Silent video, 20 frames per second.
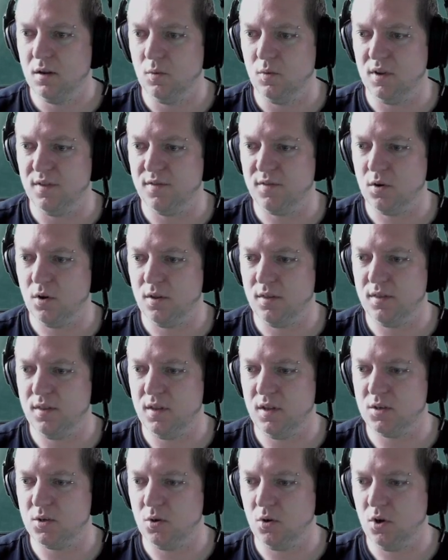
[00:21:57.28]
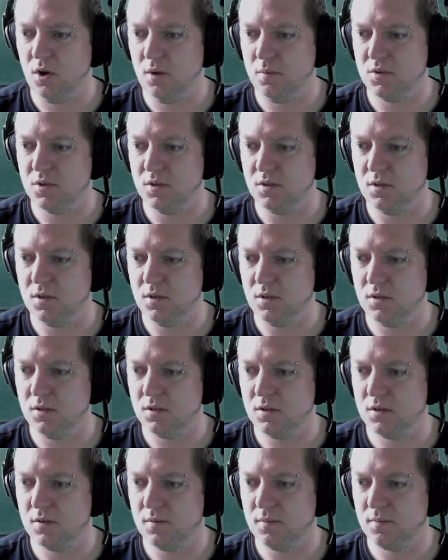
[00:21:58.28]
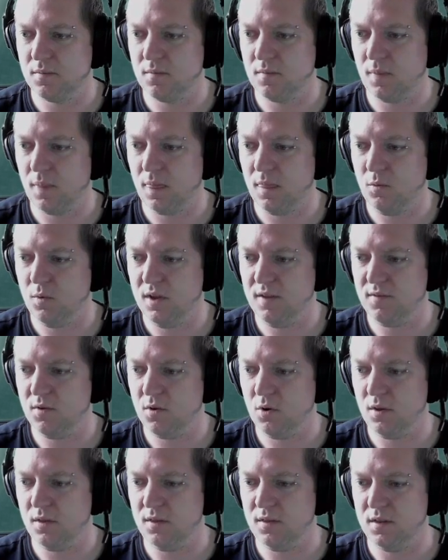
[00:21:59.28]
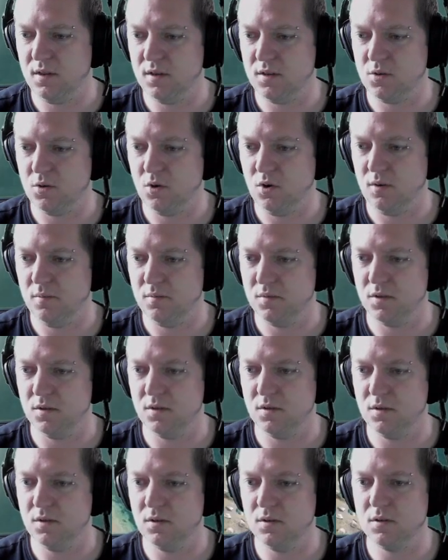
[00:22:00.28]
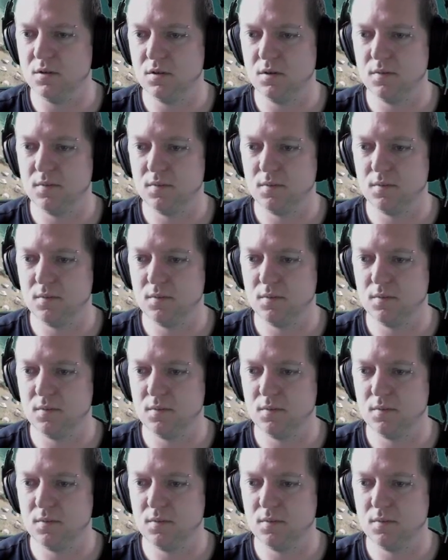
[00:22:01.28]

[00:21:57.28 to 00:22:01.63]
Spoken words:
We've got the timeses. We've got the timeses.